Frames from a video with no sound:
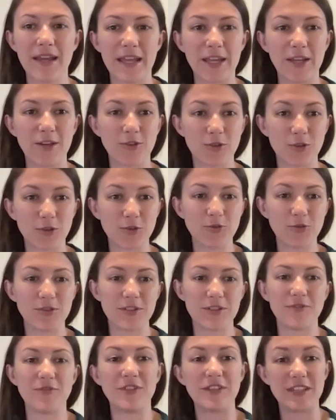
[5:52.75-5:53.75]

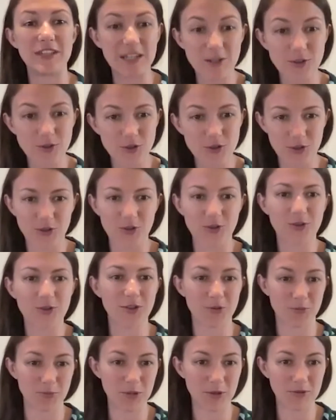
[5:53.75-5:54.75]
inclusive digital
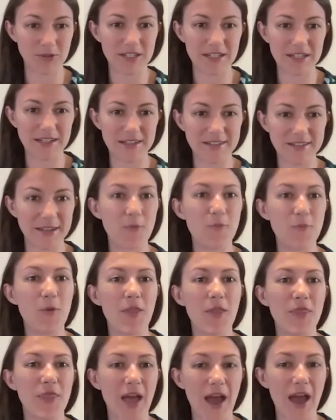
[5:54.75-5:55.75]
communities and
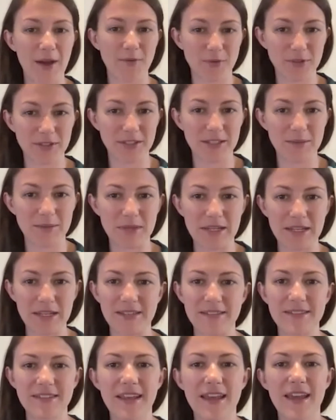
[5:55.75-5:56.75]
what that really
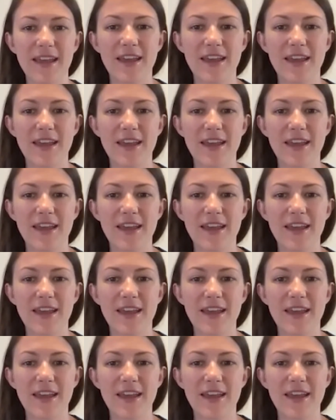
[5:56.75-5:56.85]
means.